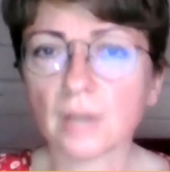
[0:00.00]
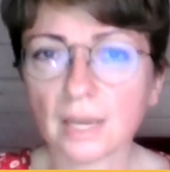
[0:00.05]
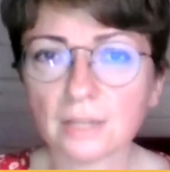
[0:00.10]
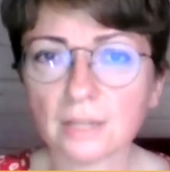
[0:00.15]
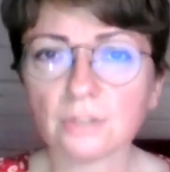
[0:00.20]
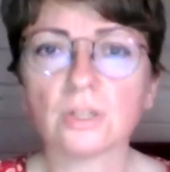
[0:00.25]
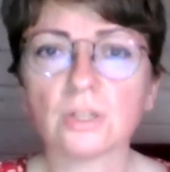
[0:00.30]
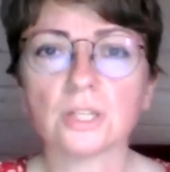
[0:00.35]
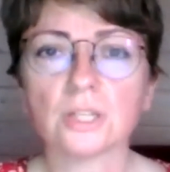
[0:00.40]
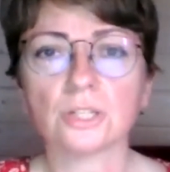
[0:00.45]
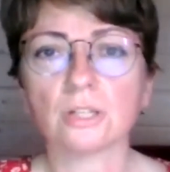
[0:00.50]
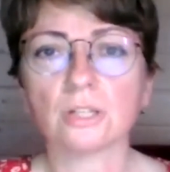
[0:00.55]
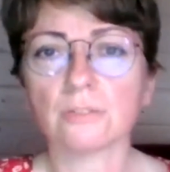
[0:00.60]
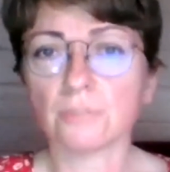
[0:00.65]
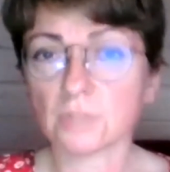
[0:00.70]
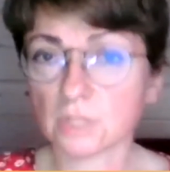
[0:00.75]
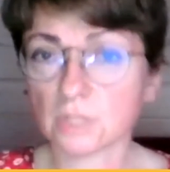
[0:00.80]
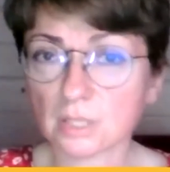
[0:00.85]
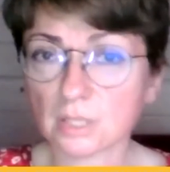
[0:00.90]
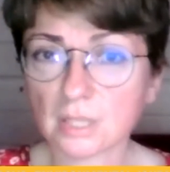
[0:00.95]
educational
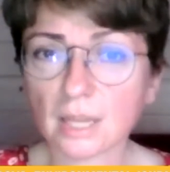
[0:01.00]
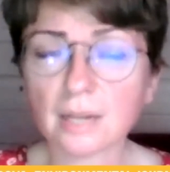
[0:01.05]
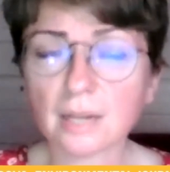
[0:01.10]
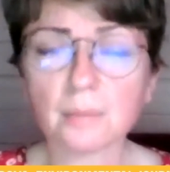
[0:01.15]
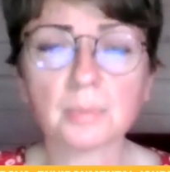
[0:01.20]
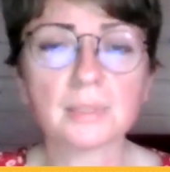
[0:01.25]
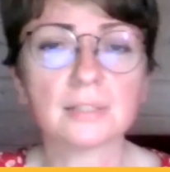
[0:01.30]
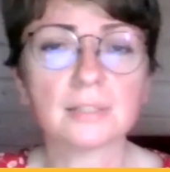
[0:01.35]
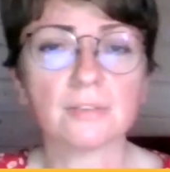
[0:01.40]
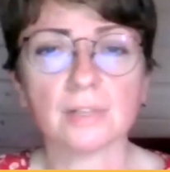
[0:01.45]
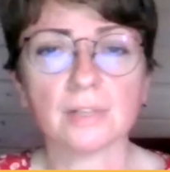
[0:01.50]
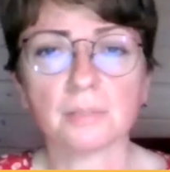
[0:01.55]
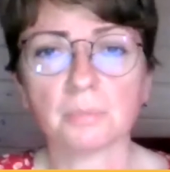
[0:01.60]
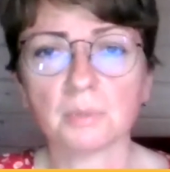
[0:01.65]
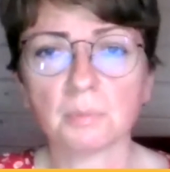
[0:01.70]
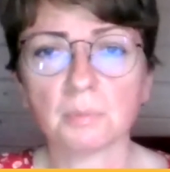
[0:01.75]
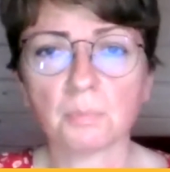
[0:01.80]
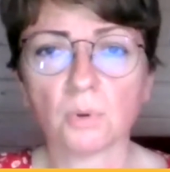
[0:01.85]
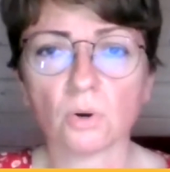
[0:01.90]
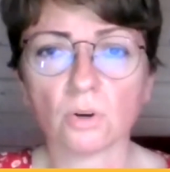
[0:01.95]
for sustainable
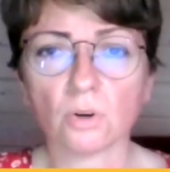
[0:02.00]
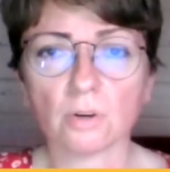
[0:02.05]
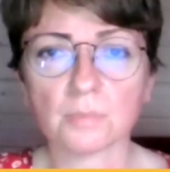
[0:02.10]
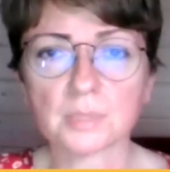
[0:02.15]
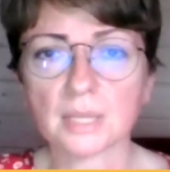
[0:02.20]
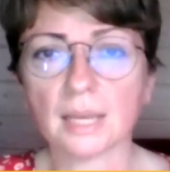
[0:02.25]
development programs,